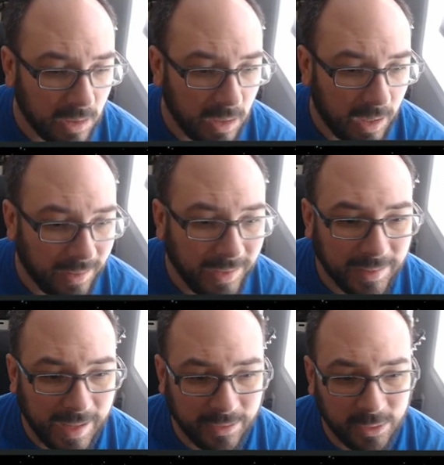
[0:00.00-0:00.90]
I like
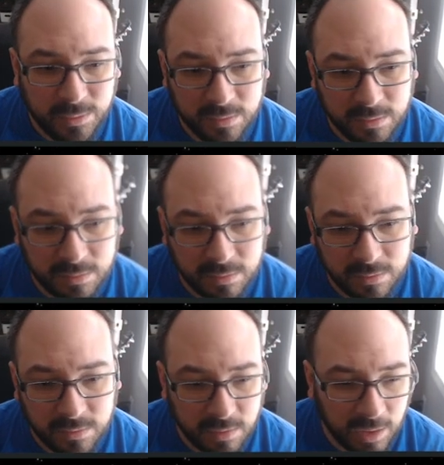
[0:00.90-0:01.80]
Lando.
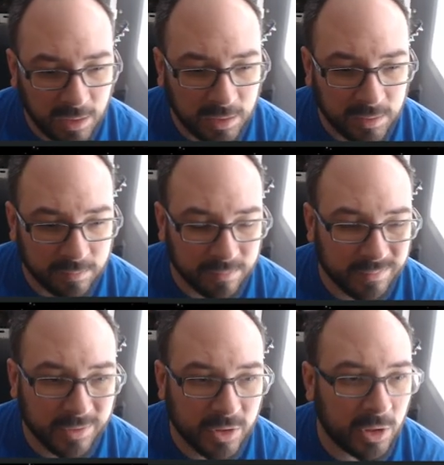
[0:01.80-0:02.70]

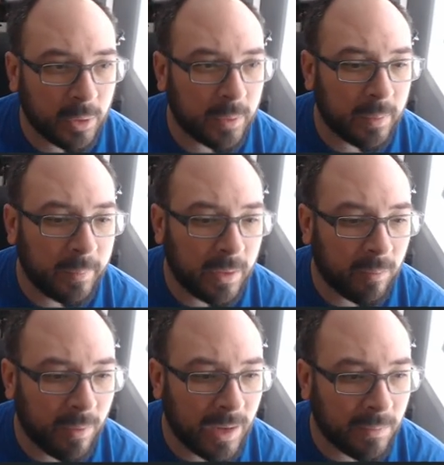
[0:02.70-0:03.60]
There's a little bit of
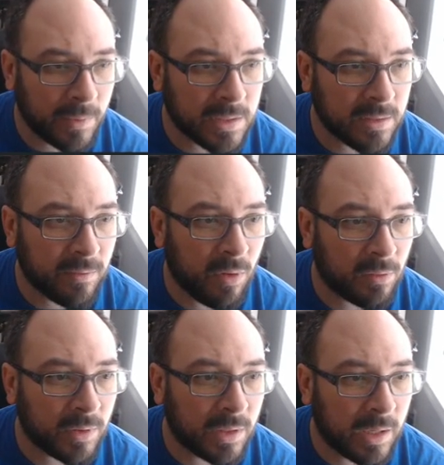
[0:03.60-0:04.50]
randomness
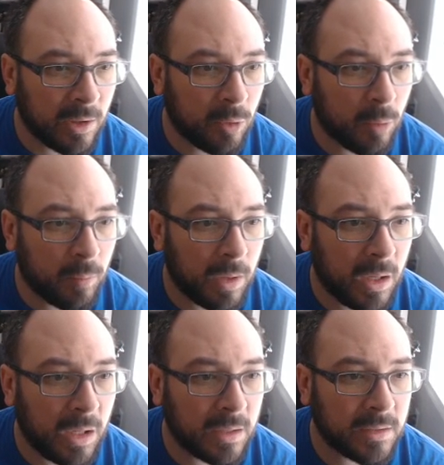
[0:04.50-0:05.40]
involved in there,
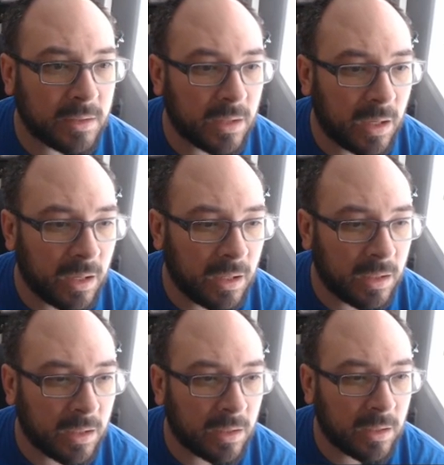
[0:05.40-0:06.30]
but
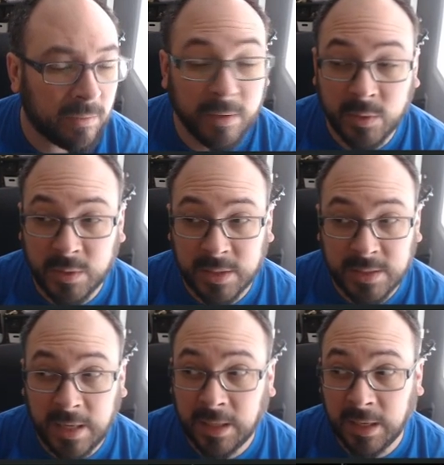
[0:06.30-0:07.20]
if this was
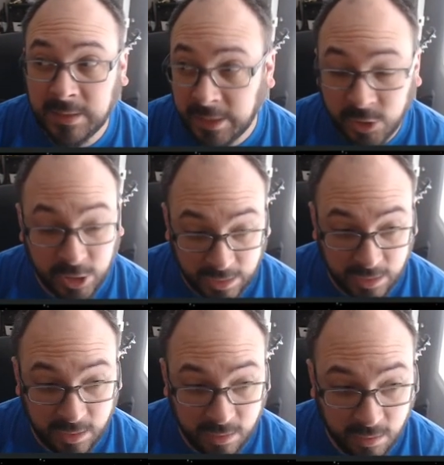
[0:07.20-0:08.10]
extended, I'd take Jen
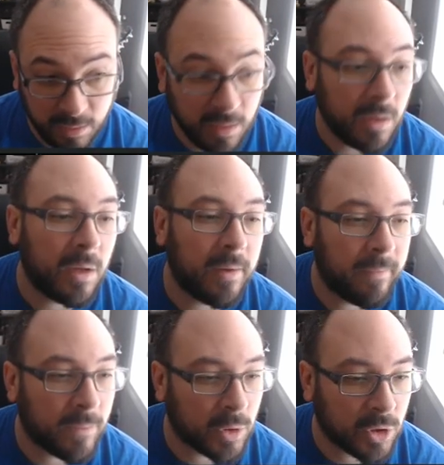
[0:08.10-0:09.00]

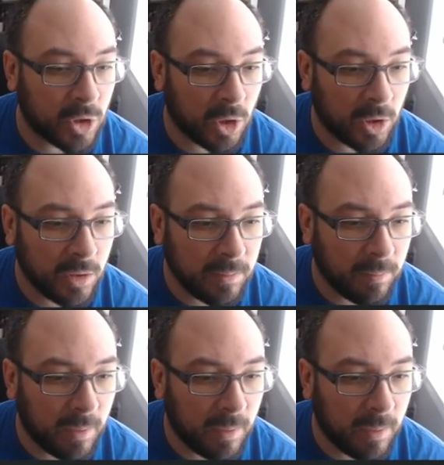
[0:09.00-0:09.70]
for sure.